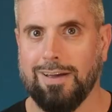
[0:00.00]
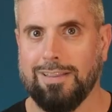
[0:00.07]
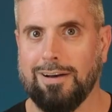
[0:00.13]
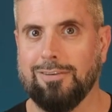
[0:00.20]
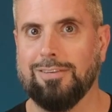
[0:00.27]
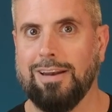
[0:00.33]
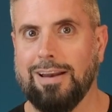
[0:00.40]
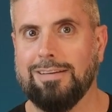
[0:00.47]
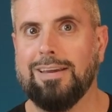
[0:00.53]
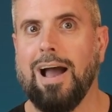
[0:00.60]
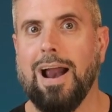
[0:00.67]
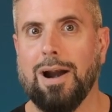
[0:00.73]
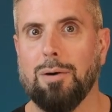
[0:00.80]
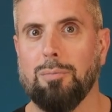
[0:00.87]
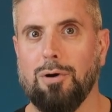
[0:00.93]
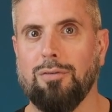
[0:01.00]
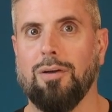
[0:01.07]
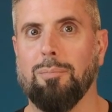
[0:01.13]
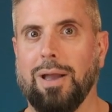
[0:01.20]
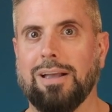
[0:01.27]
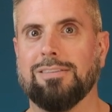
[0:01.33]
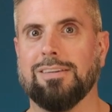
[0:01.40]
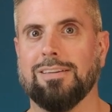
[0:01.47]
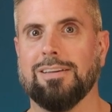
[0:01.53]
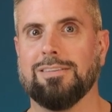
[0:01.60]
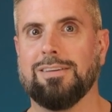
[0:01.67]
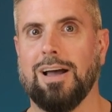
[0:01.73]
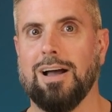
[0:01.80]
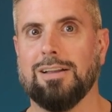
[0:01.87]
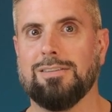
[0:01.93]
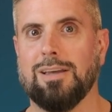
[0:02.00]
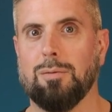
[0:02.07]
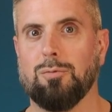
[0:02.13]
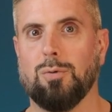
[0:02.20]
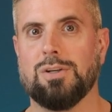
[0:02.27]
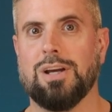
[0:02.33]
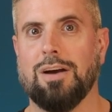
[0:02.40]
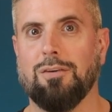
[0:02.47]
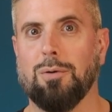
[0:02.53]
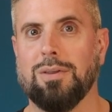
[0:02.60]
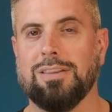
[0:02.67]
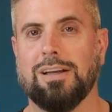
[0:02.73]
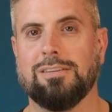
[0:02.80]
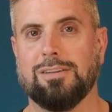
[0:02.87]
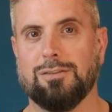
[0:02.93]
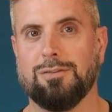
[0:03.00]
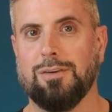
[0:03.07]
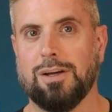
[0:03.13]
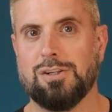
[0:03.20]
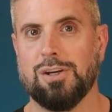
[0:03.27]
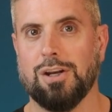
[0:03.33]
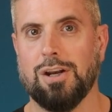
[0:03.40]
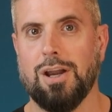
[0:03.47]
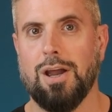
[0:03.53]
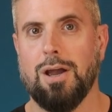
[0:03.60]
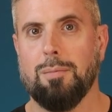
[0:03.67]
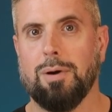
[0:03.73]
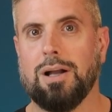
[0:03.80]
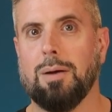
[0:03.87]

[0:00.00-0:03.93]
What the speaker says: There's an entire movie based on this concept, which everyone thinks is fiction, but